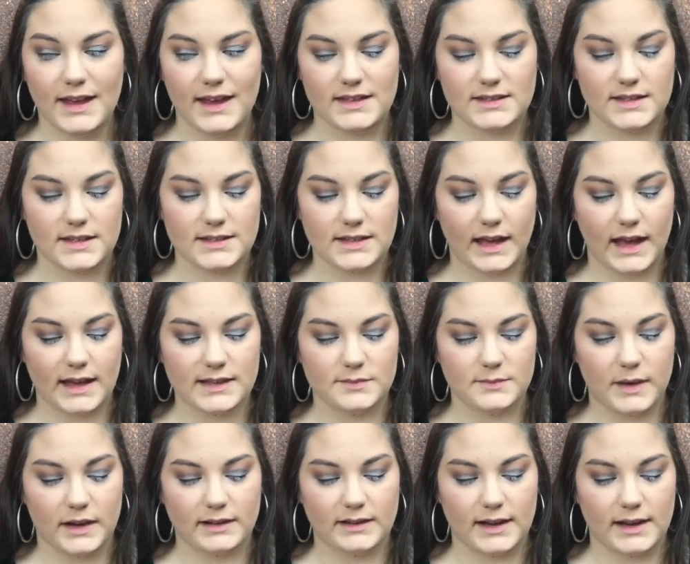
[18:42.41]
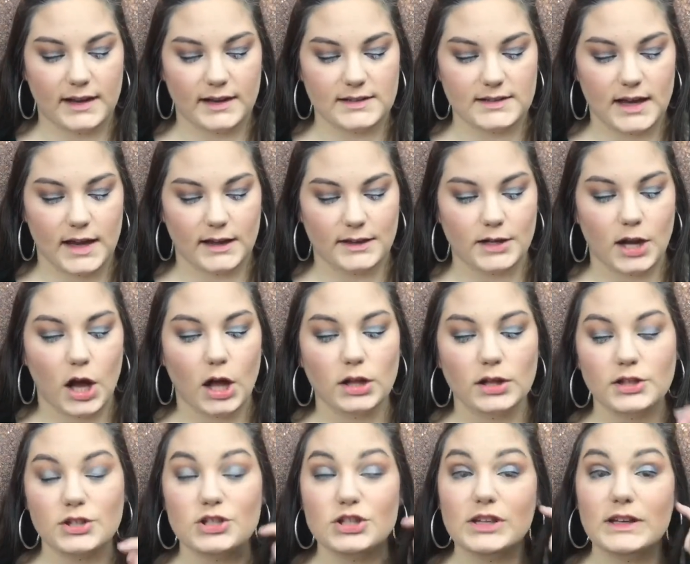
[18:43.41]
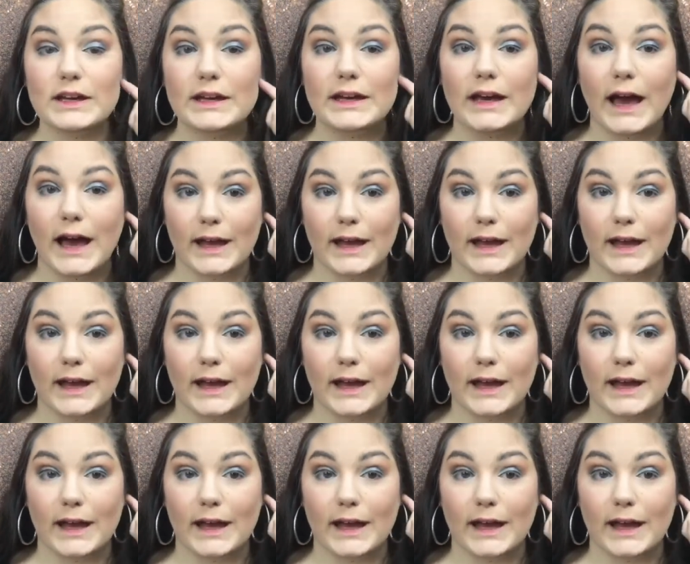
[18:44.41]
It says it has magnetic technology.